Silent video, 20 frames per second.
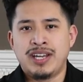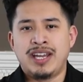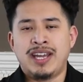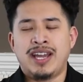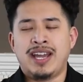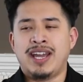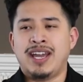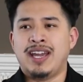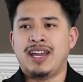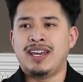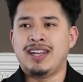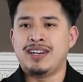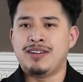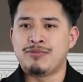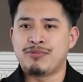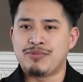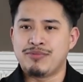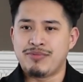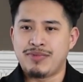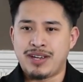and
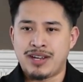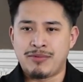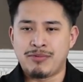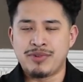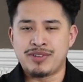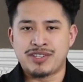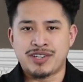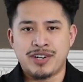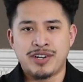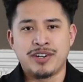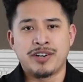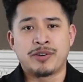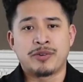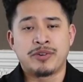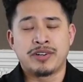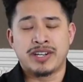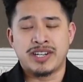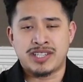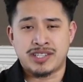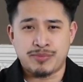in return they're
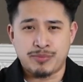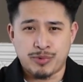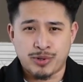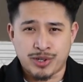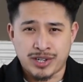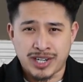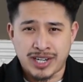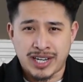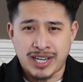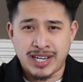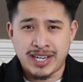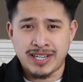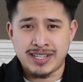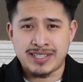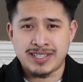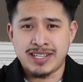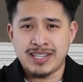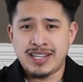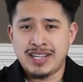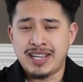going to get you more
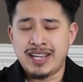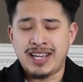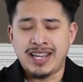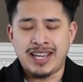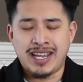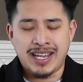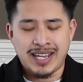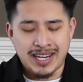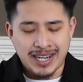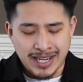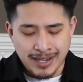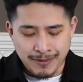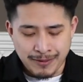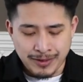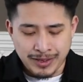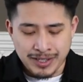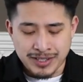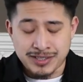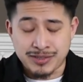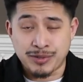clients, and
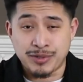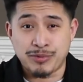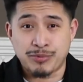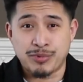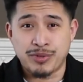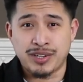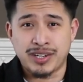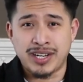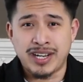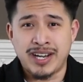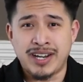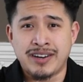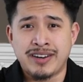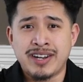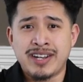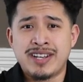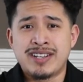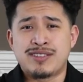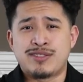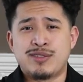everything's going to work out.